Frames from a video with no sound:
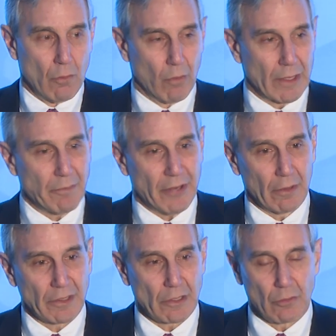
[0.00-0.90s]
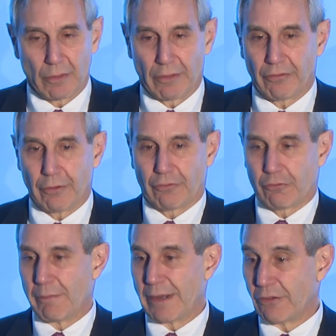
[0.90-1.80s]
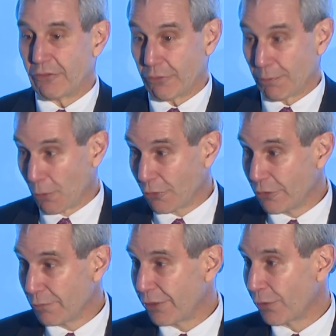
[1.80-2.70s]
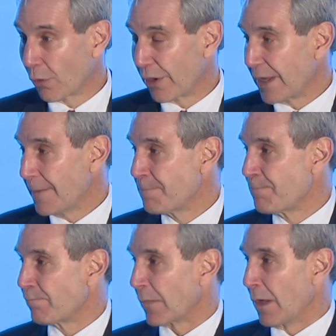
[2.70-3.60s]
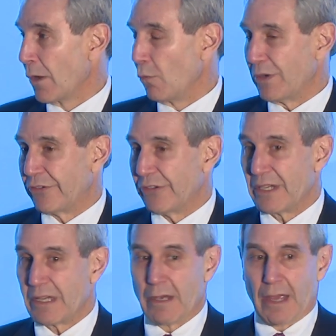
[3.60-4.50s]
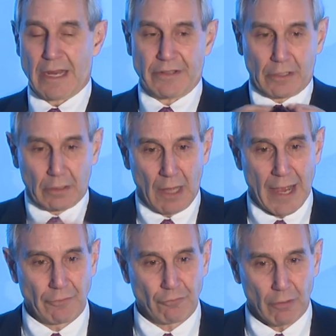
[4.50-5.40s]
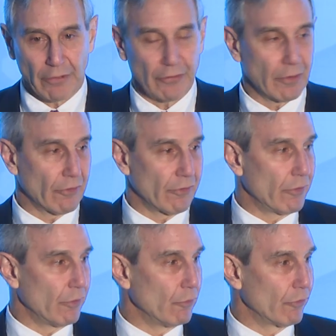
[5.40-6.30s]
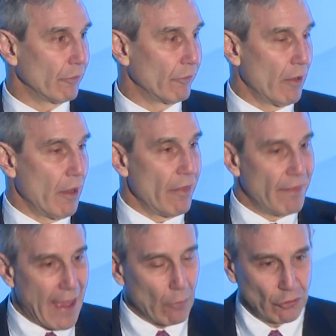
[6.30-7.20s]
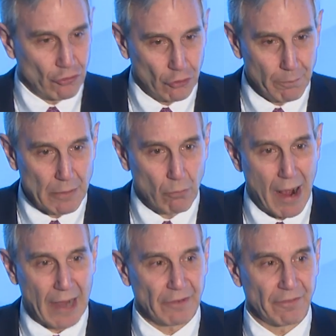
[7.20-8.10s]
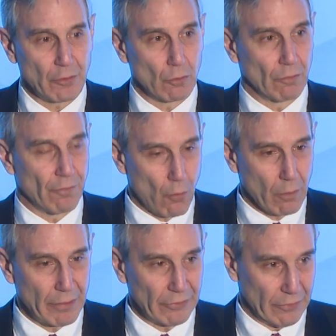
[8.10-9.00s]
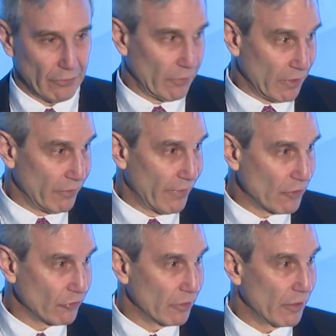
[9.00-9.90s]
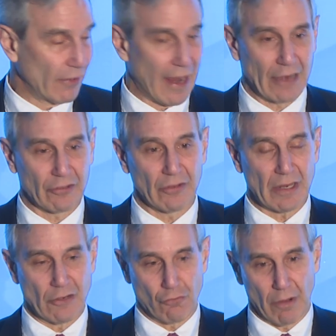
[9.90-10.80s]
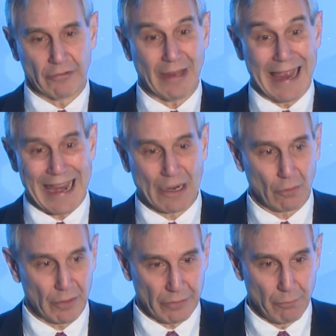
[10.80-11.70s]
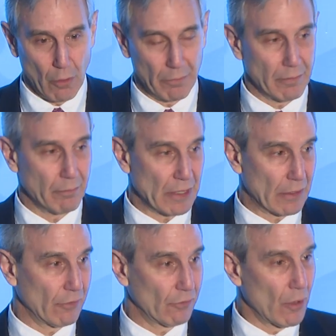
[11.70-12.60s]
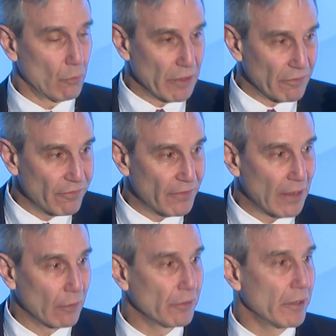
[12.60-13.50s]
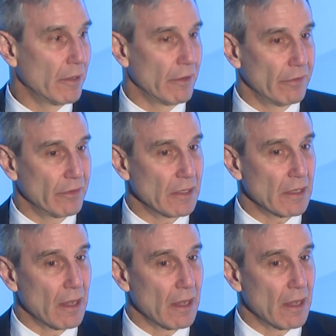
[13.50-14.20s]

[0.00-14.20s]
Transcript: what I'm telling you is there's tremendous dispersion of authority. We see a decline of trust in institutions. That which should be rocket fuel for business innovation is actually a trust anchor at the moment because we have failed the